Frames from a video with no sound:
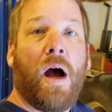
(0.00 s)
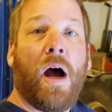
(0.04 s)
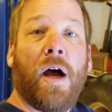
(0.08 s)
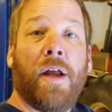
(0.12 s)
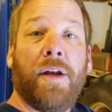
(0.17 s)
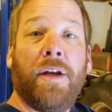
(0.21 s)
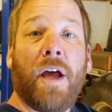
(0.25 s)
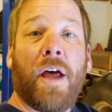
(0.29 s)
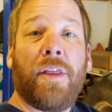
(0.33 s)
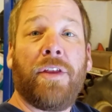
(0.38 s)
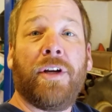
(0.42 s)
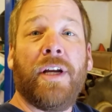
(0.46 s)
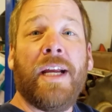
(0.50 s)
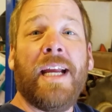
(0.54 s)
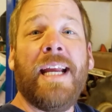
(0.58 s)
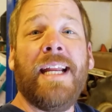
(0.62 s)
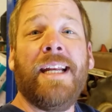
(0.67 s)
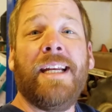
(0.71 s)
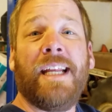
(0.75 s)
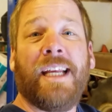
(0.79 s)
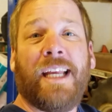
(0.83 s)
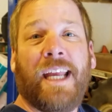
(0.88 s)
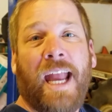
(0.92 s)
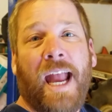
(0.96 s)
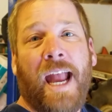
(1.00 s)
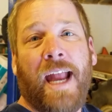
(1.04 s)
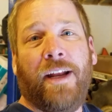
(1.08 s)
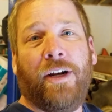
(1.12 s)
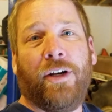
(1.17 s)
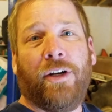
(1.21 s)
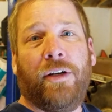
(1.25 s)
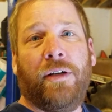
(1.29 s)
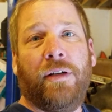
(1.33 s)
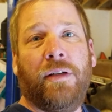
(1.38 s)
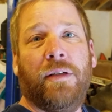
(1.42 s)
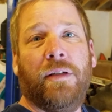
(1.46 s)
Another
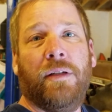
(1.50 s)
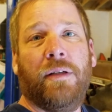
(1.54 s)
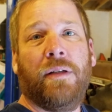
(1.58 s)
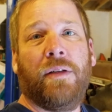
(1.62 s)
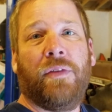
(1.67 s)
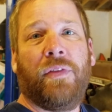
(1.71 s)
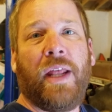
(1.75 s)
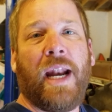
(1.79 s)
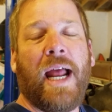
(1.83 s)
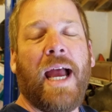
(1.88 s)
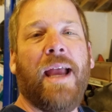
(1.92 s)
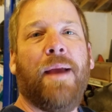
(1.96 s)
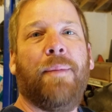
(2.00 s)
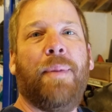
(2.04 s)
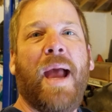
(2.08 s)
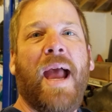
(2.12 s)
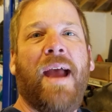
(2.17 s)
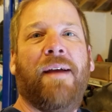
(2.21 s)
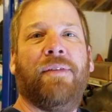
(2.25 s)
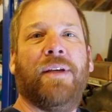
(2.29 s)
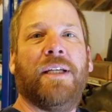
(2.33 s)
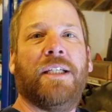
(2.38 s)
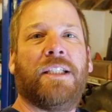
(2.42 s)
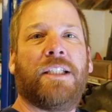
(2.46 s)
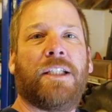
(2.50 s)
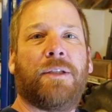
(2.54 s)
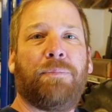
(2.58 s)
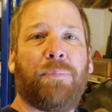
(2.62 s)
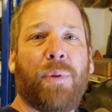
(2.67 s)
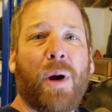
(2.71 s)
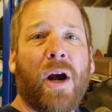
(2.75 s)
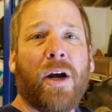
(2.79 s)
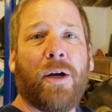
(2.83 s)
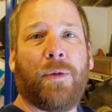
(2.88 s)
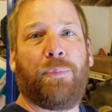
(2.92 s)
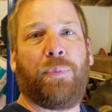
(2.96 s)
indicator that I am having
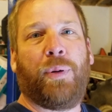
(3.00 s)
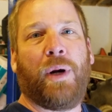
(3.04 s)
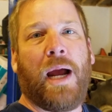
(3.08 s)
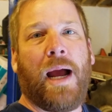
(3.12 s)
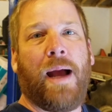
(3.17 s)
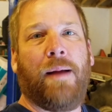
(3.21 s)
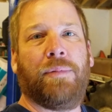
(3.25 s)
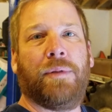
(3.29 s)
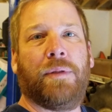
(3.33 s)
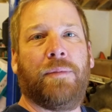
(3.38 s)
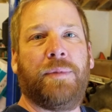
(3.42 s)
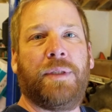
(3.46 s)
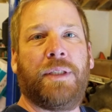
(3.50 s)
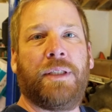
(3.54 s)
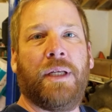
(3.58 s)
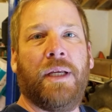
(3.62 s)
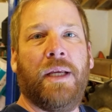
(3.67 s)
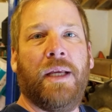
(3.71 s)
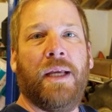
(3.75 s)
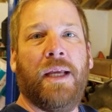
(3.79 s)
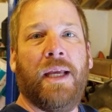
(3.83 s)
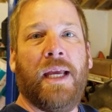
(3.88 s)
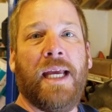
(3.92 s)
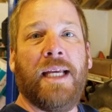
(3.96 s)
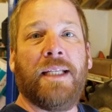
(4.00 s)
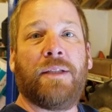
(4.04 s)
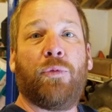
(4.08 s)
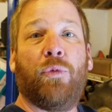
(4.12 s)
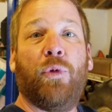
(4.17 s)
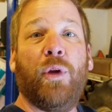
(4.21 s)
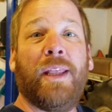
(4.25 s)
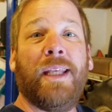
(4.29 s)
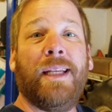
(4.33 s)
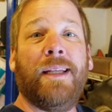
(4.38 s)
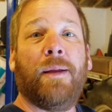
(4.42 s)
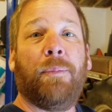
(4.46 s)
spark problems is
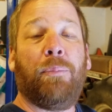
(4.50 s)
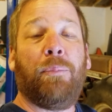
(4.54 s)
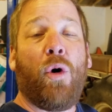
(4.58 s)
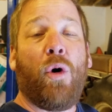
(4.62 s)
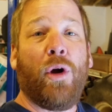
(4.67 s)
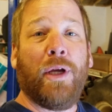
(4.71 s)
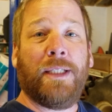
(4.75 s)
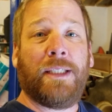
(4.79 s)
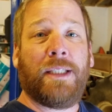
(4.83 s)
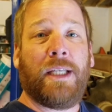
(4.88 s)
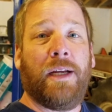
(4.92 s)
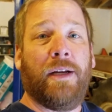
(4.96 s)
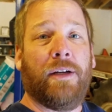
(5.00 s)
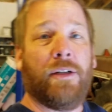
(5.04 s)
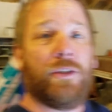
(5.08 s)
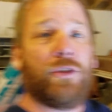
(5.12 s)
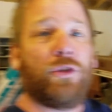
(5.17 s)
within the points here.